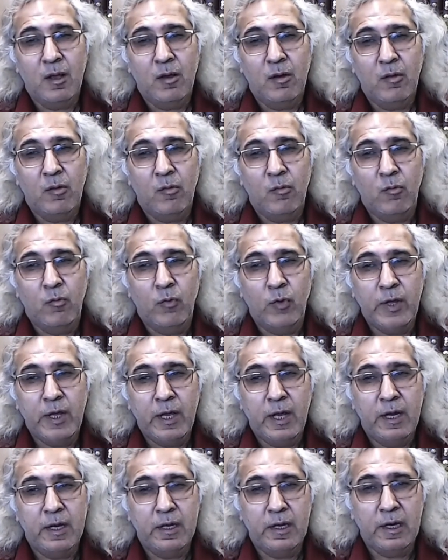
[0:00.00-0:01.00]
we
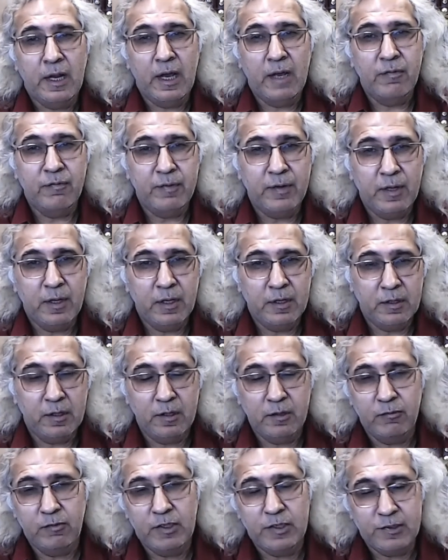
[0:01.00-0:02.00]
had left our
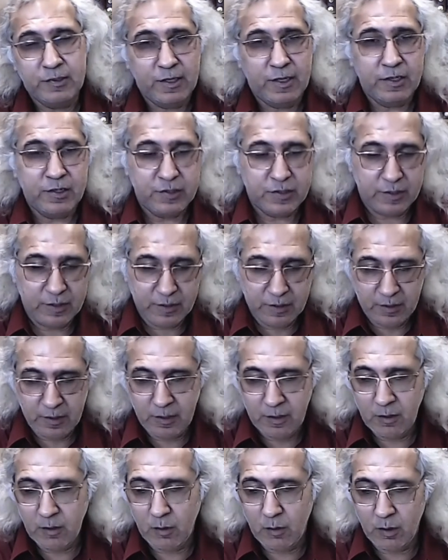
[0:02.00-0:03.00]
conversation
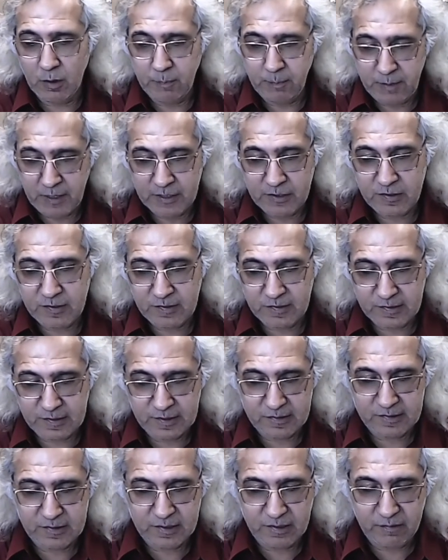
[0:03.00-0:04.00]
on page
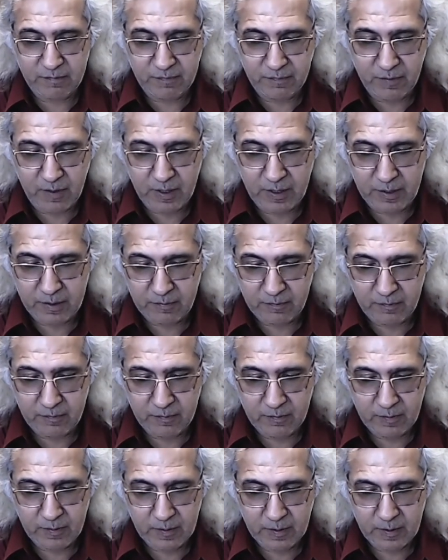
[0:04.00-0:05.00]
65,
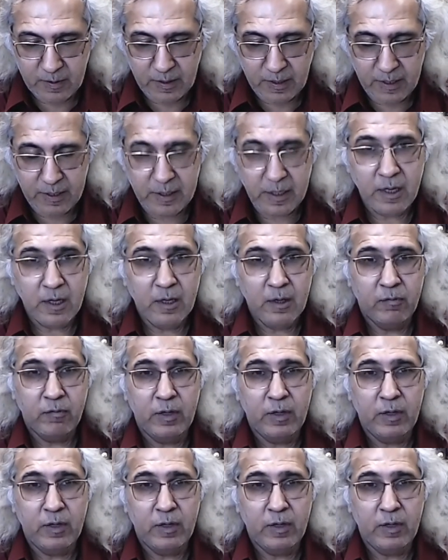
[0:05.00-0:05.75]
right, where